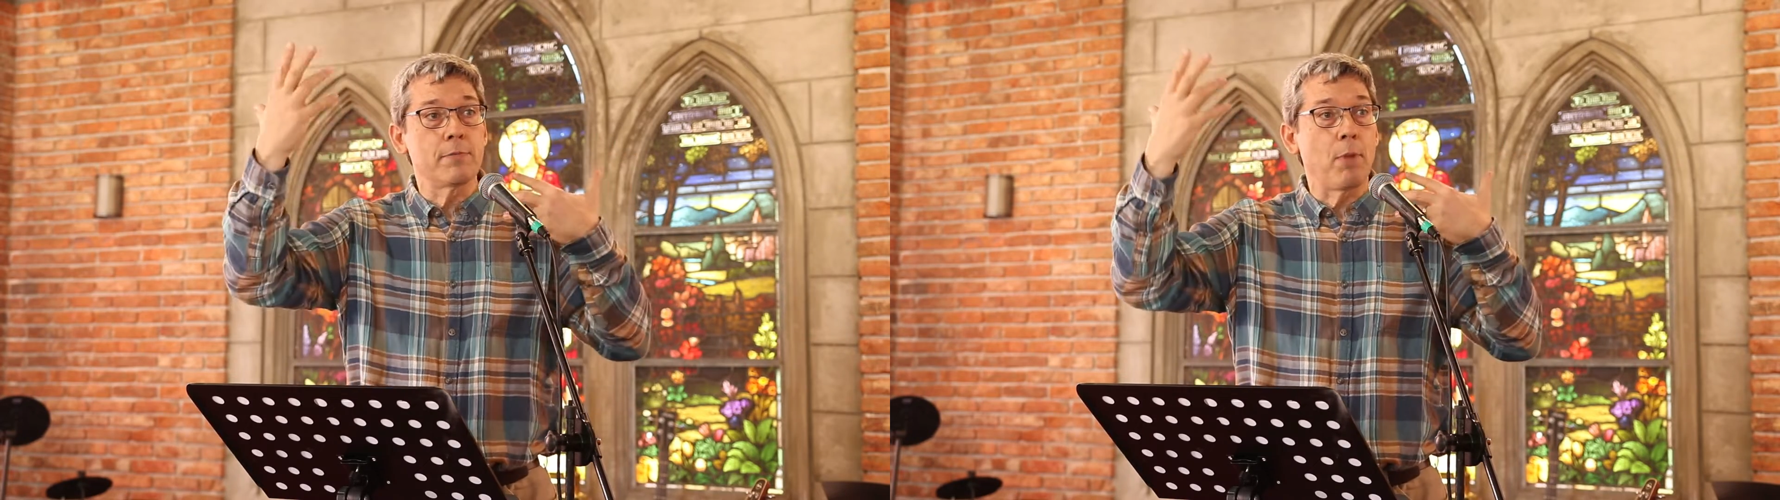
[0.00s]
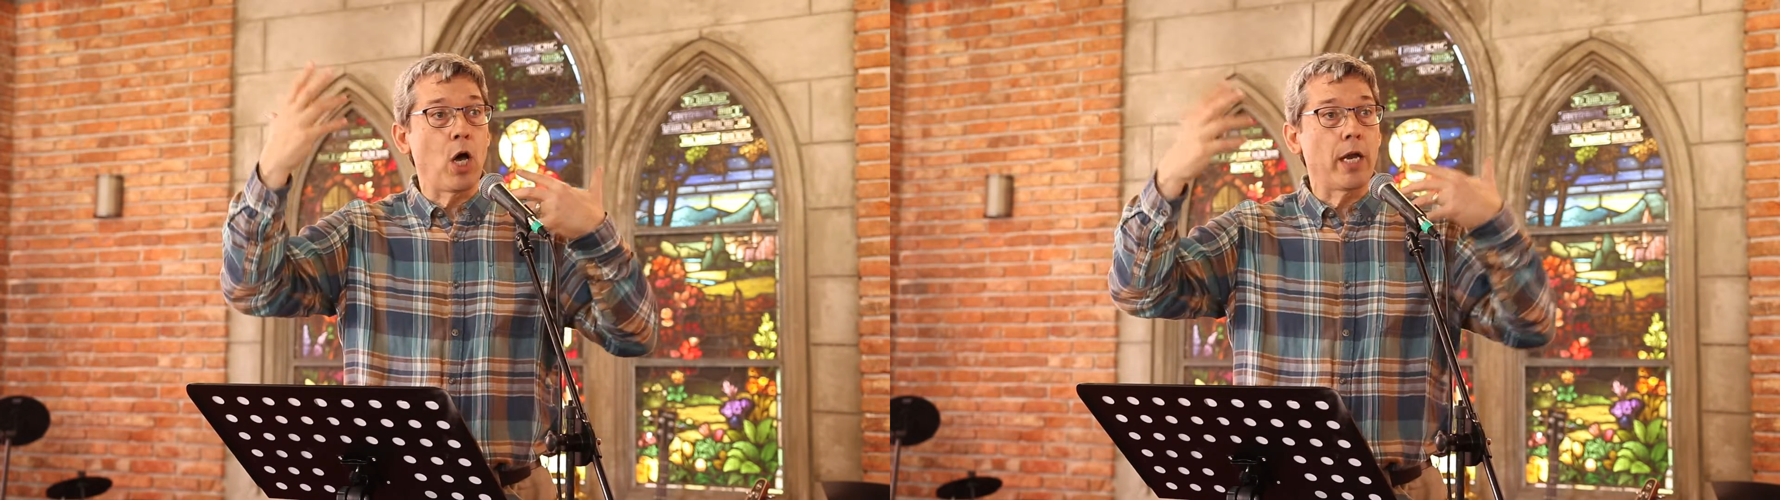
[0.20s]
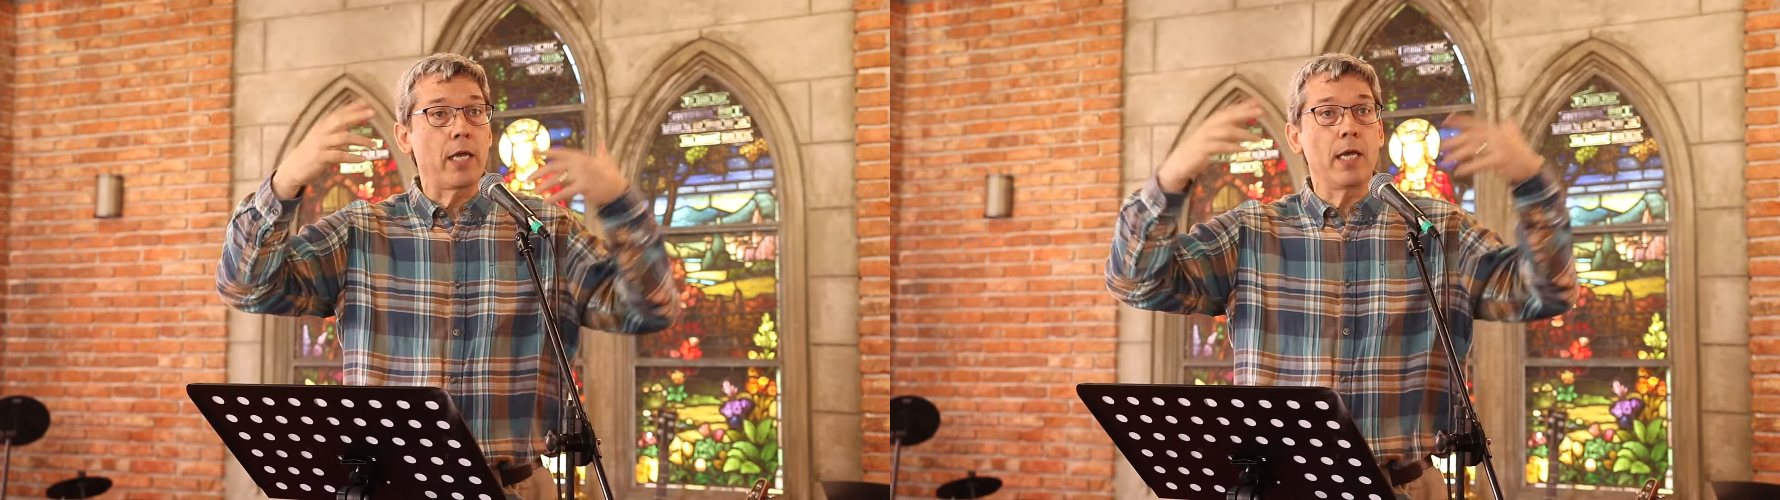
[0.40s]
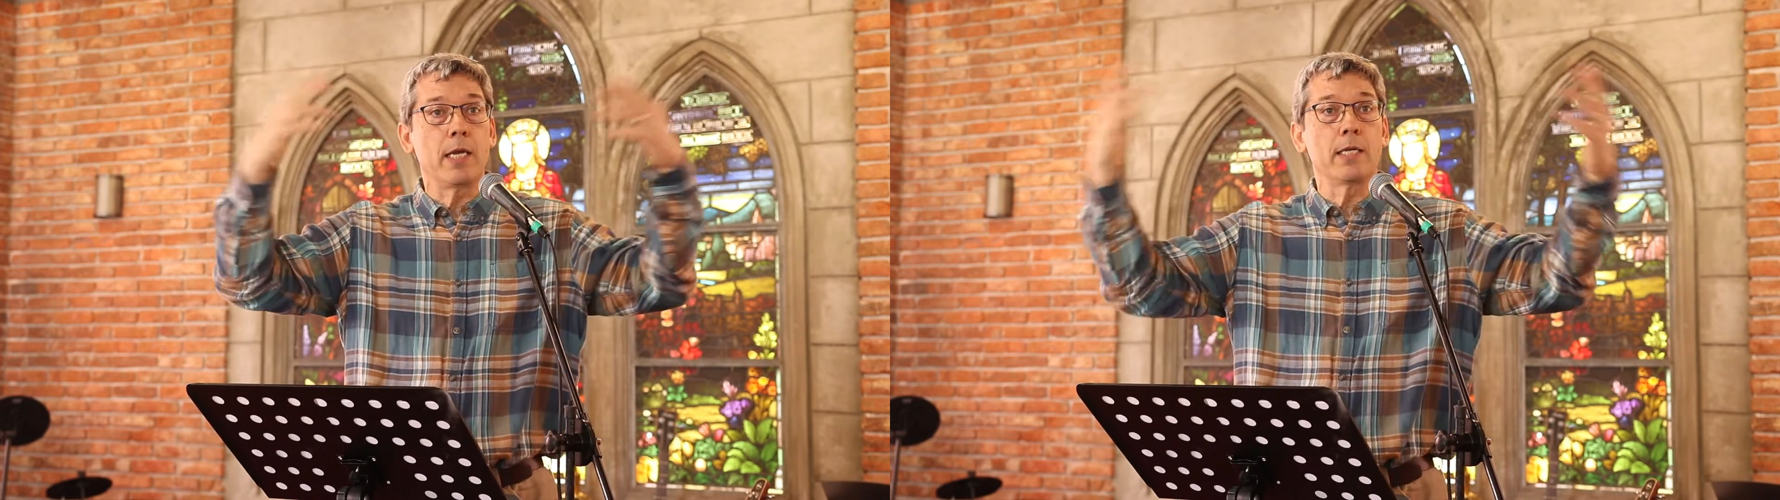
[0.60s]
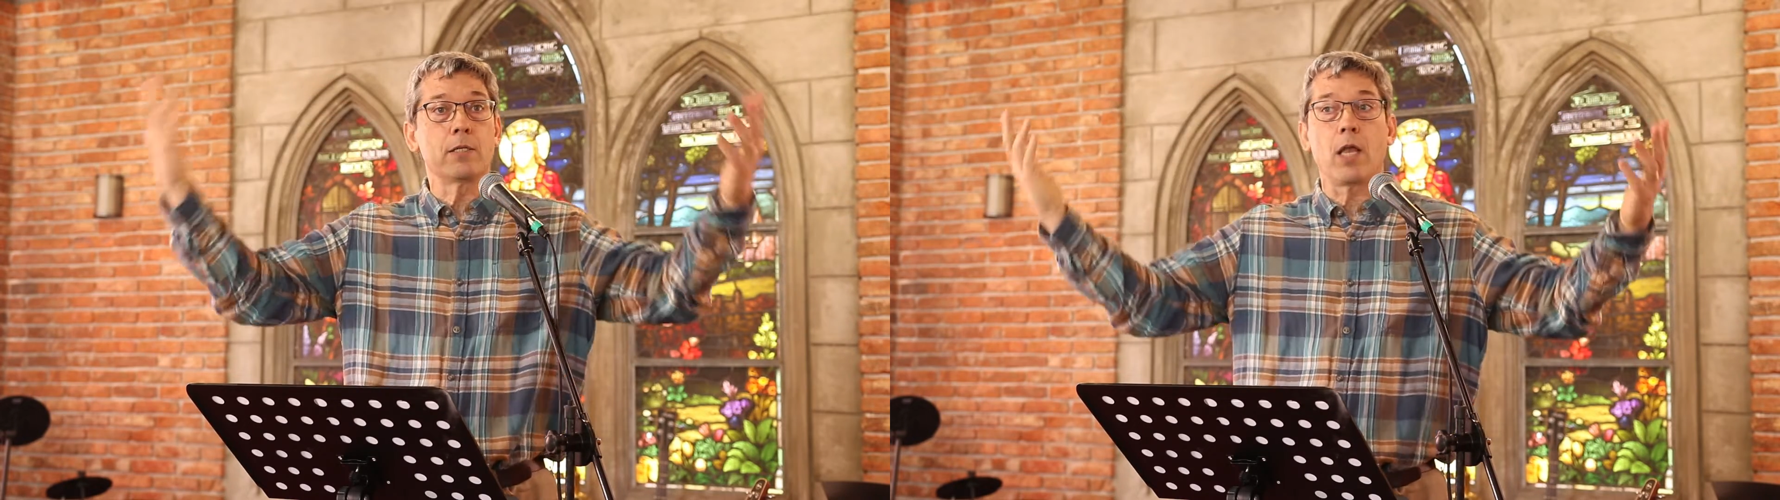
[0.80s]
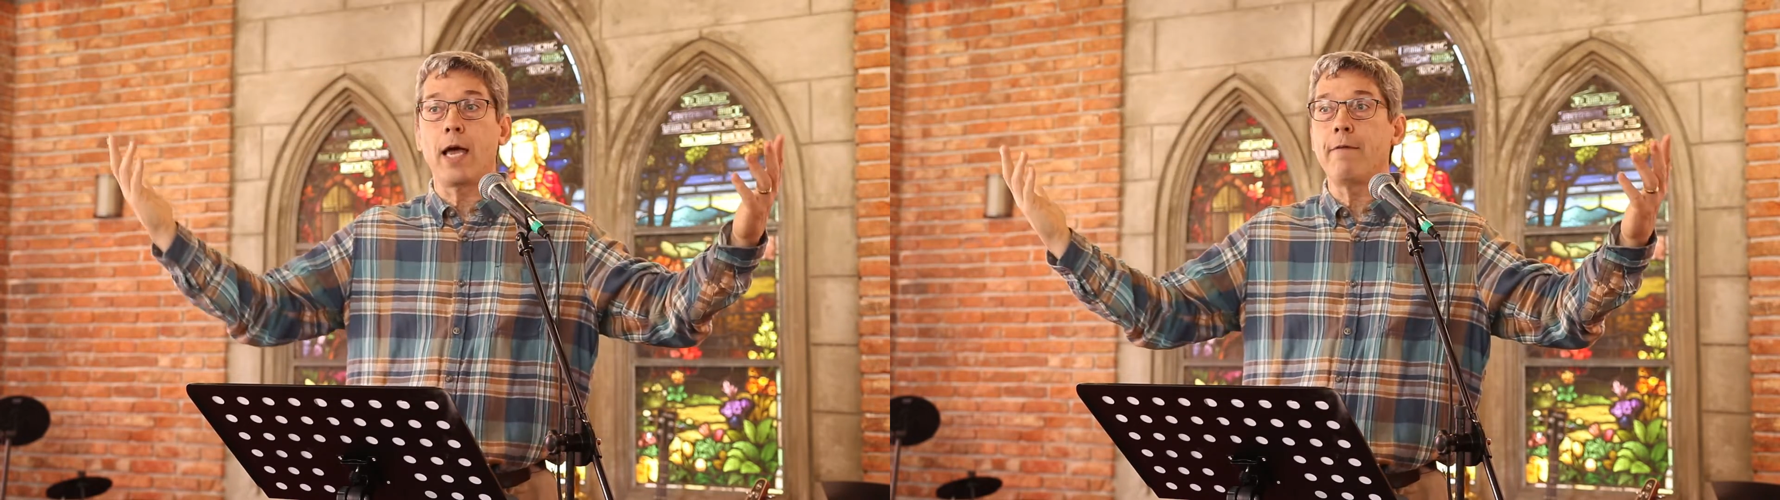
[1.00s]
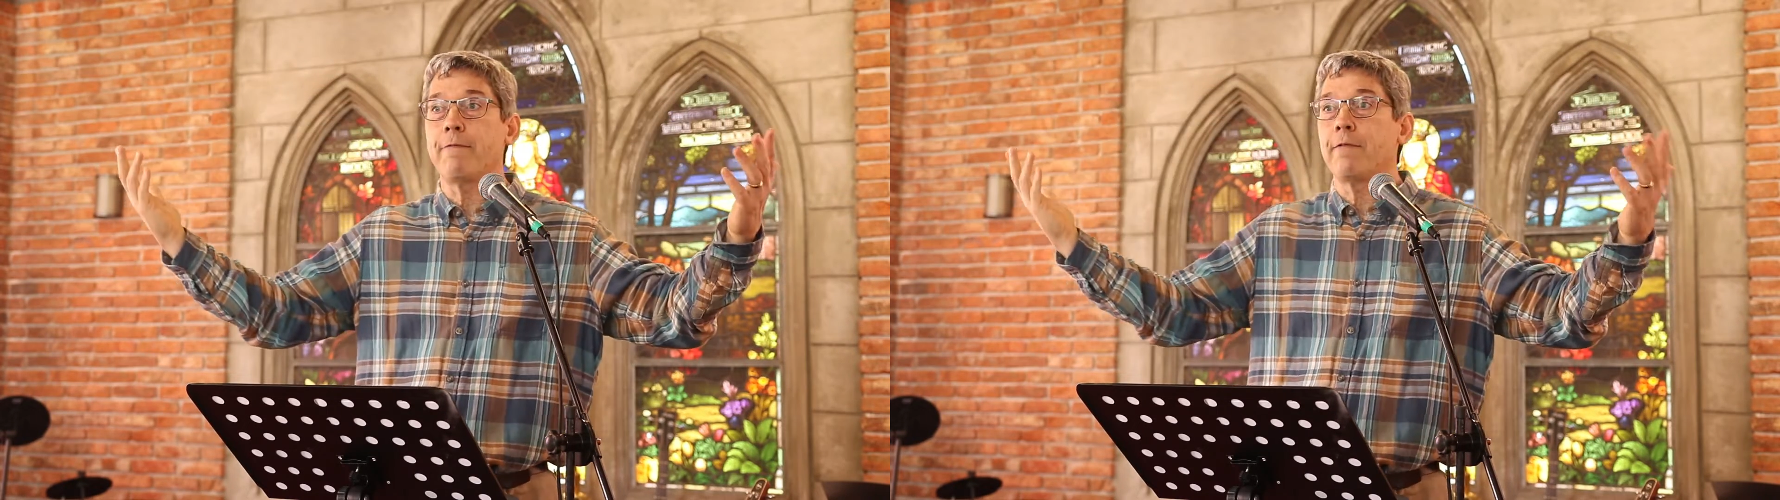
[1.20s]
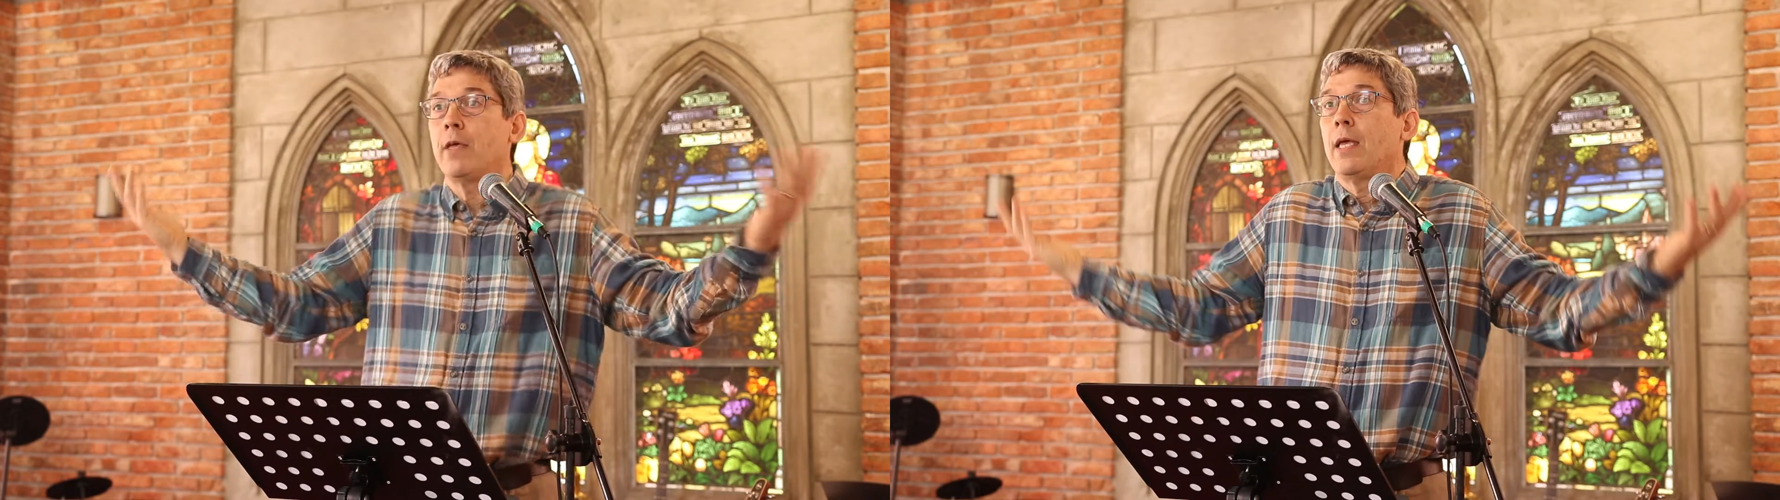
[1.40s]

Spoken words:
body, in his life,